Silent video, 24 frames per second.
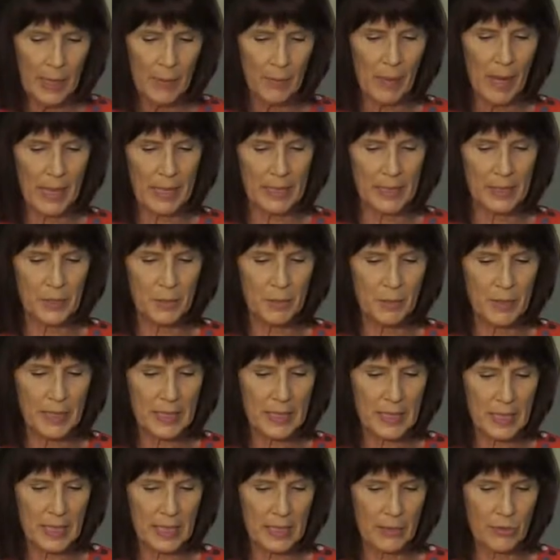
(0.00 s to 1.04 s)
By
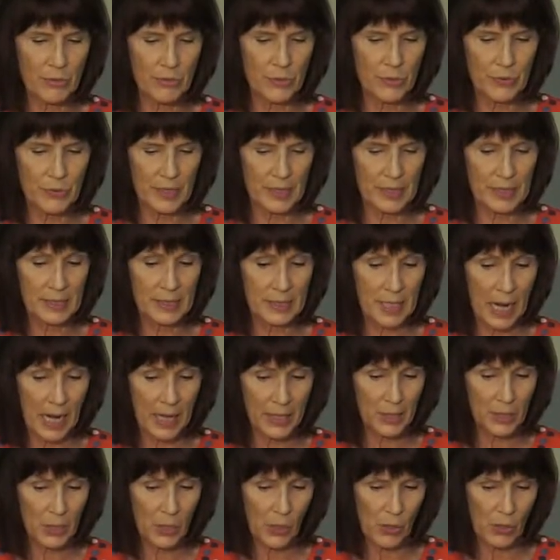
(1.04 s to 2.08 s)
intermixing through the
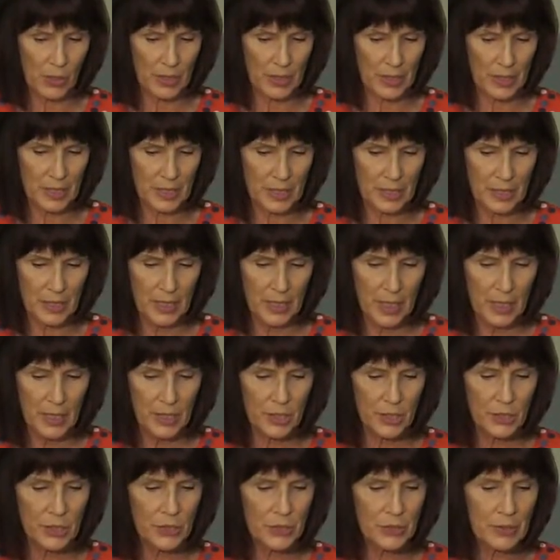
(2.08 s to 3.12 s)
entire course,
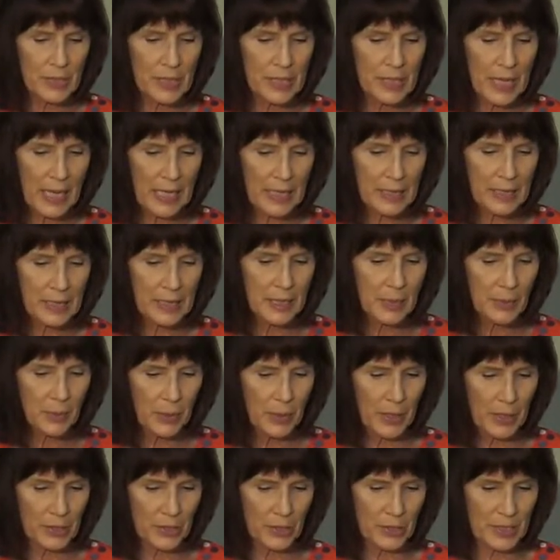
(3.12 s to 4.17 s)
students gain a
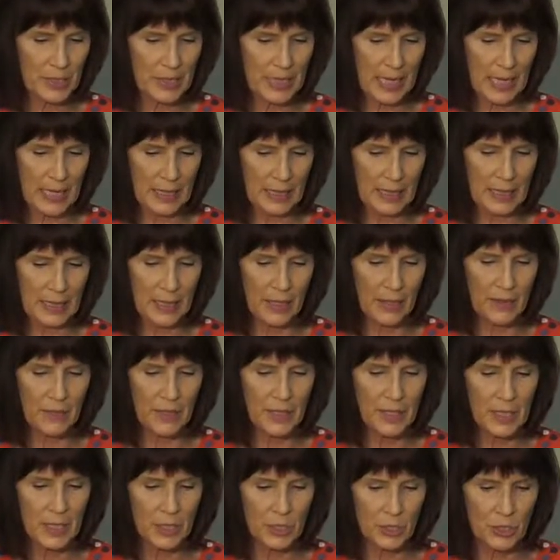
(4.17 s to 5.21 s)
deeper understanding of
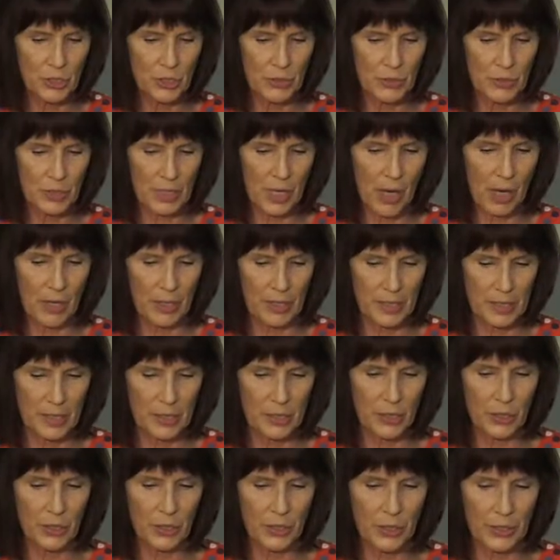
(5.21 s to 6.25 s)
the issues
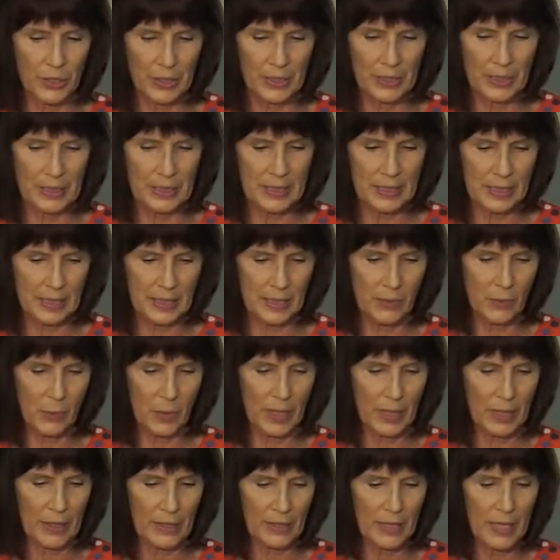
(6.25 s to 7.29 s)
artists are currently dealing
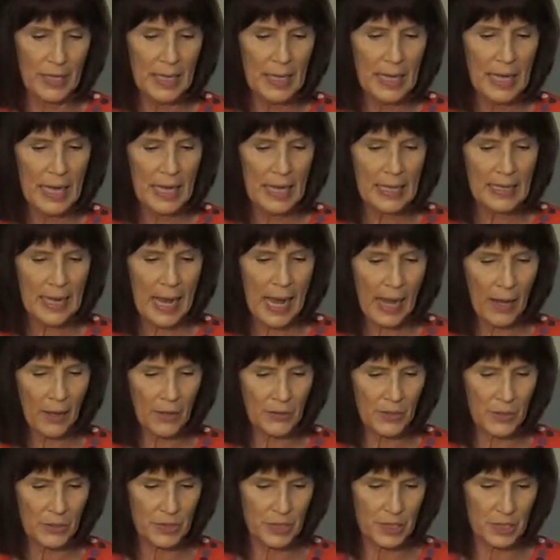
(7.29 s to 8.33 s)
with and
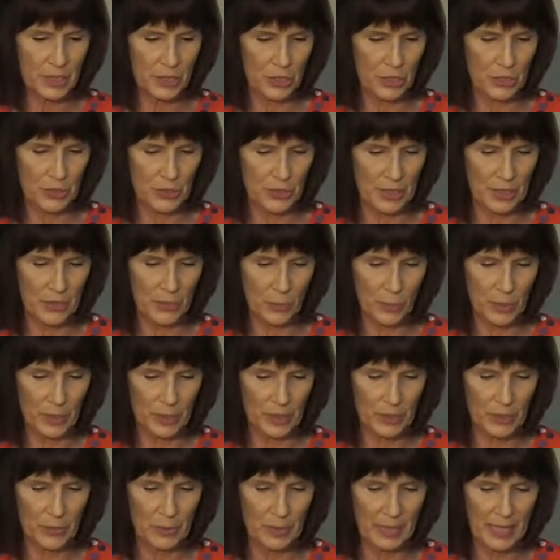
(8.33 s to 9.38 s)
how those issues and
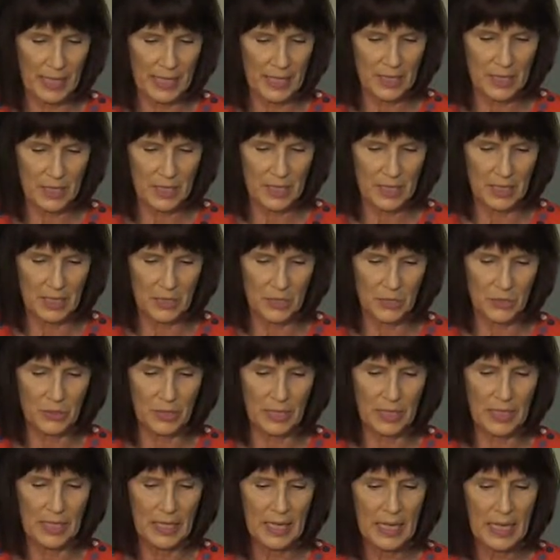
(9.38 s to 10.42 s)
works relate to
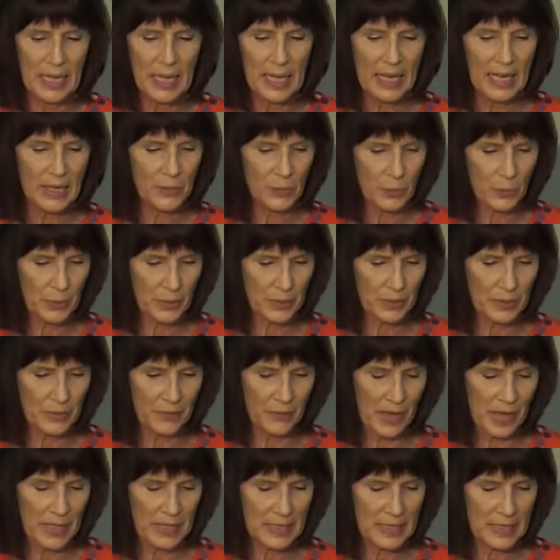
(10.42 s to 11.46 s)
history and the world
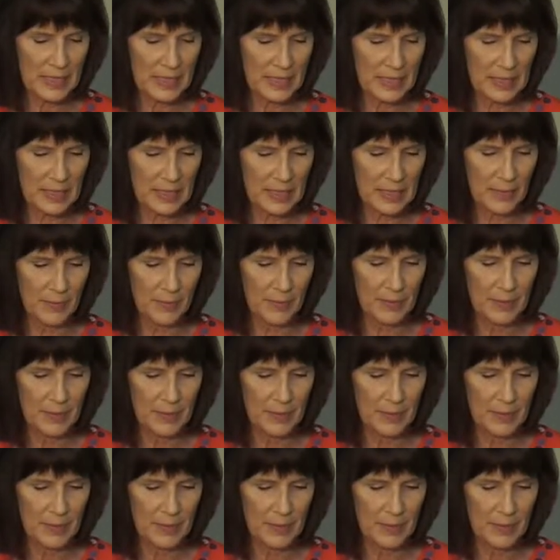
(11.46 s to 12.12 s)
of ideas.